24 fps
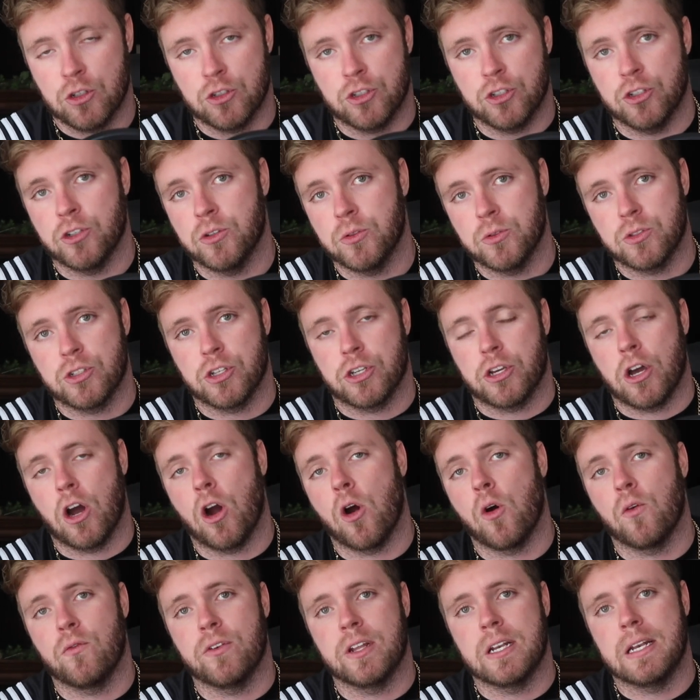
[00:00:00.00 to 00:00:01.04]
due to
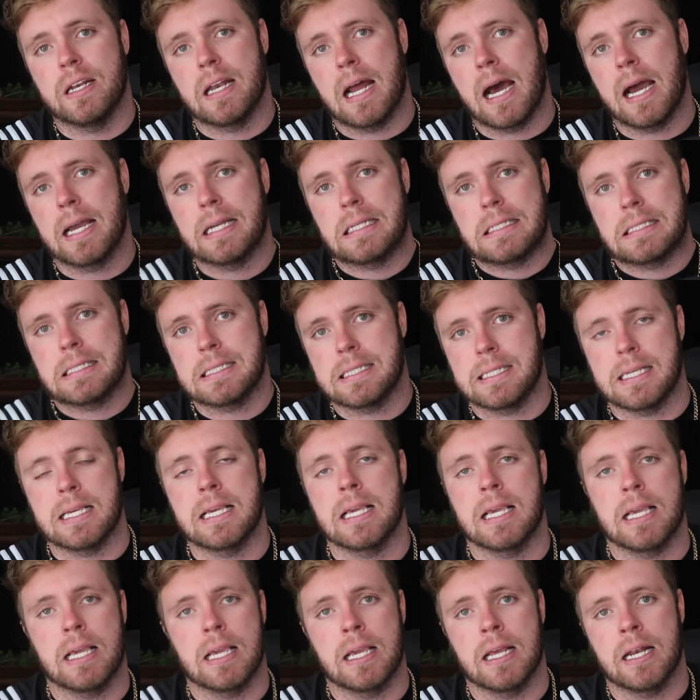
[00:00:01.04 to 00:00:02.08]

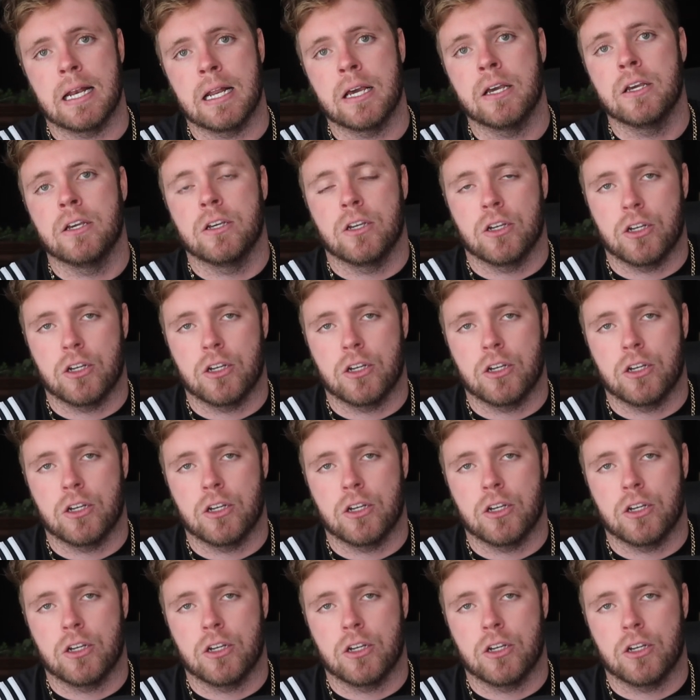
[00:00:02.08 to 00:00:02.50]
COVID-19